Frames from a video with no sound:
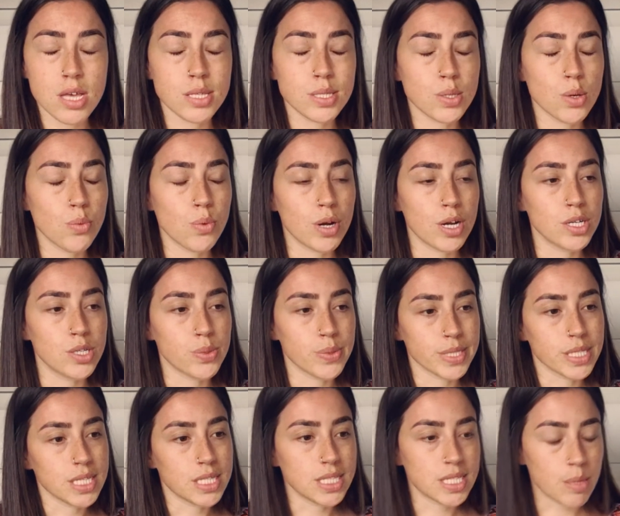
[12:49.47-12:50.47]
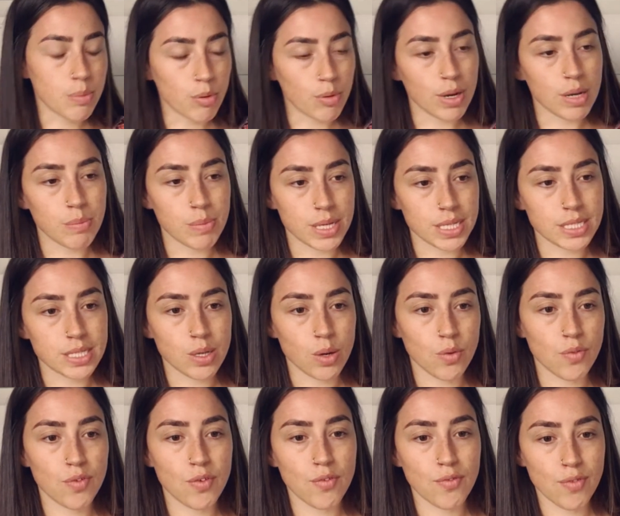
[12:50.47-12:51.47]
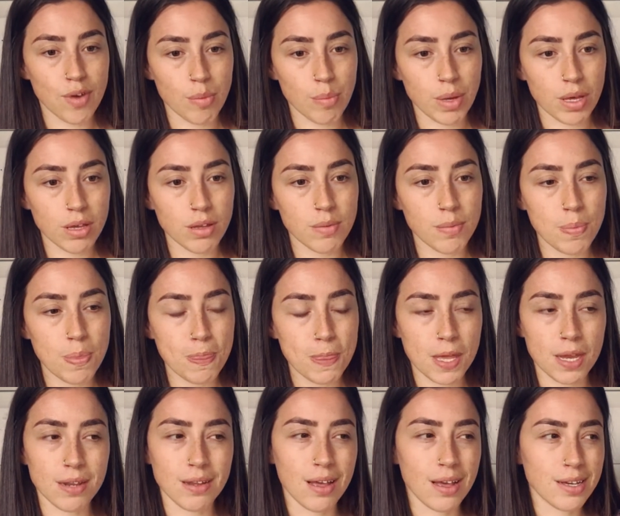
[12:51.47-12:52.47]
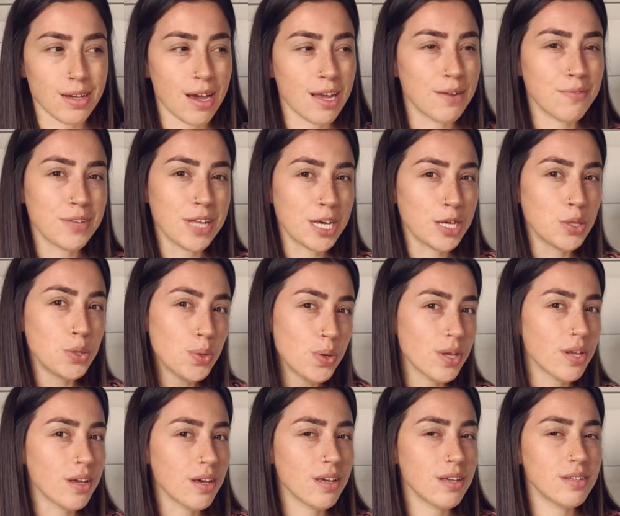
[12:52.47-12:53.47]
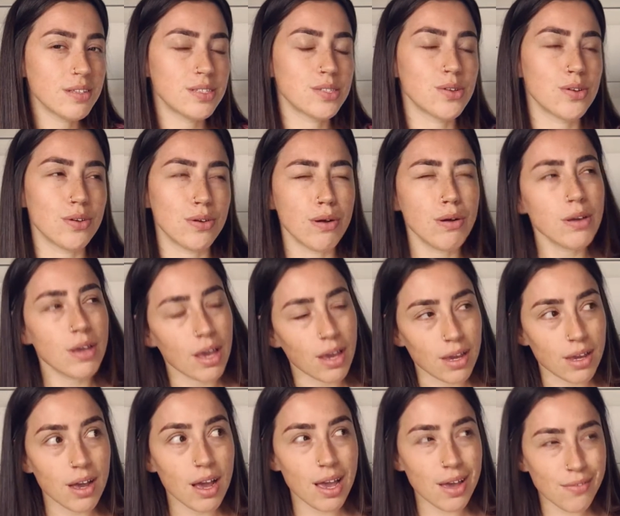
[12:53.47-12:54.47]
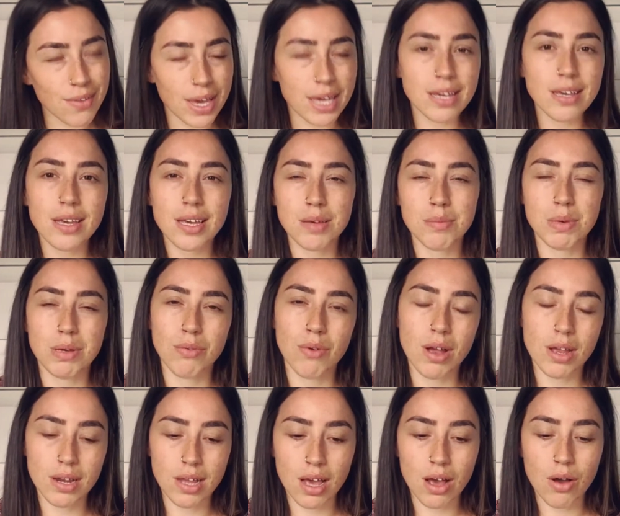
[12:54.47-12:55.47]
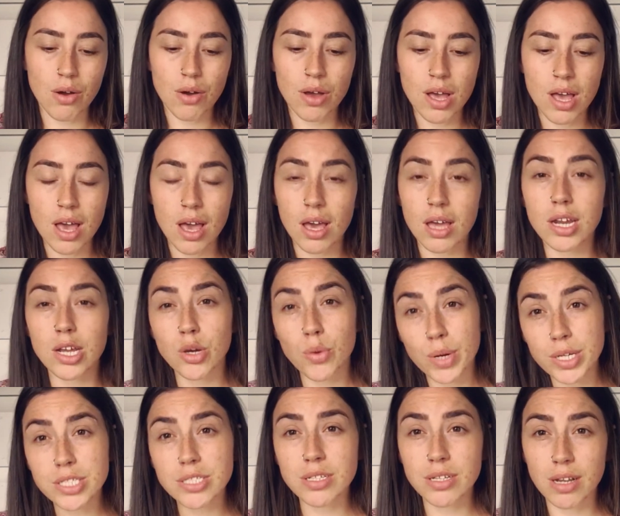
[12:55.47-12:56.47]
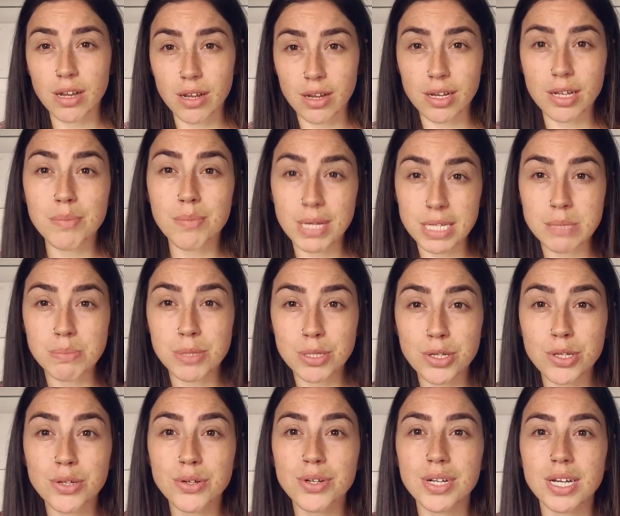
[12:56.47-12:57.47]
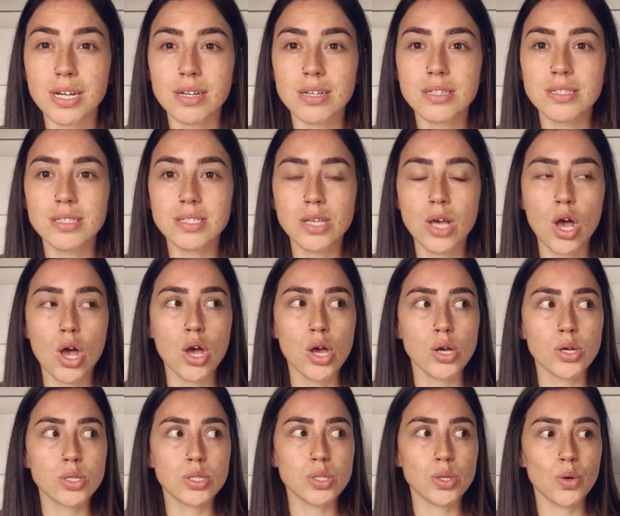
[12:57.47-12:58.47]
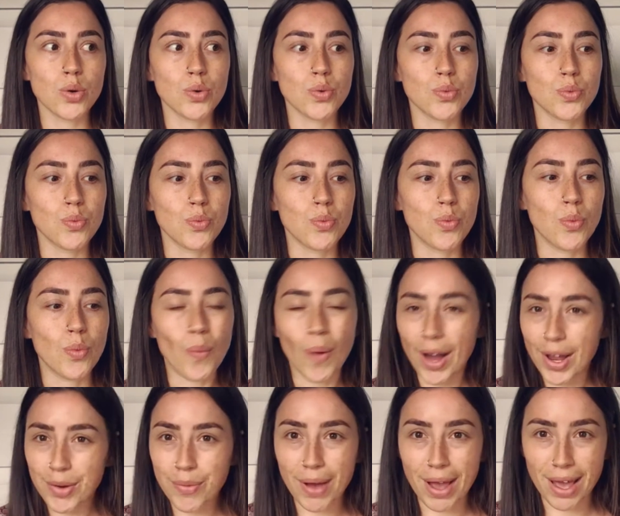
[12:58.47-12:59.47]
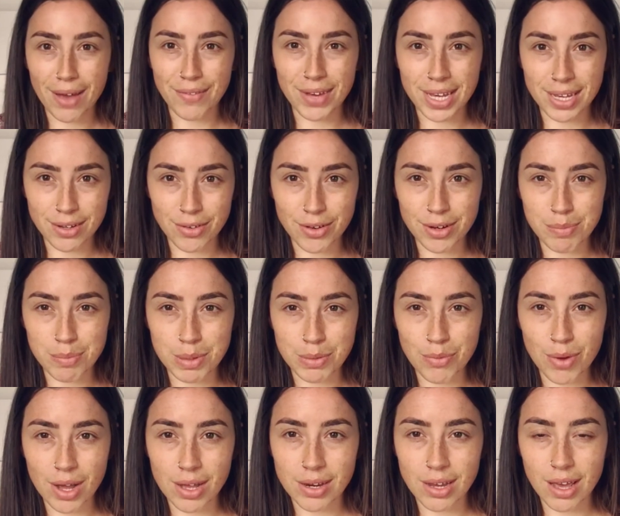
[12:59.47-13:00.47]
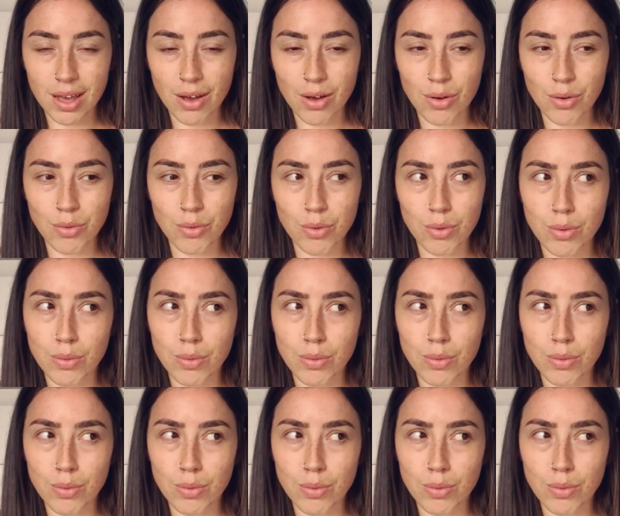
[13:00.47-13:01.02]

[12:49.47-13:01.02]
So what I do is I separate myself from it, and I kind of like look at it. So, okay, I have anger in me right now, and I question it. It makes me curious. So why do I have anger in me right now?